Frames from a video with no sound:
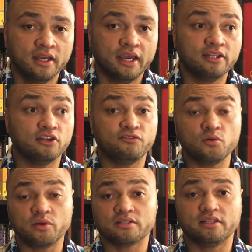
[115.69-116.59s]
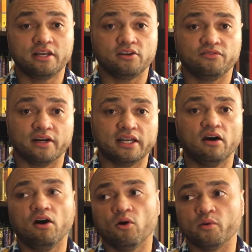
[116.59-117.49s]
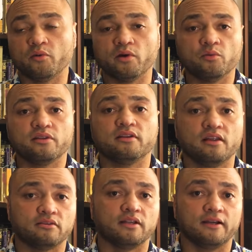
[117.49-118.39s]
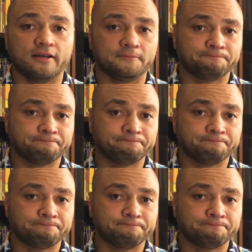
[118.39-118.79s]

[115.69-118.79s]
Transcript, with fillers: And then a few weeks later, you find out, oh, we went with another client.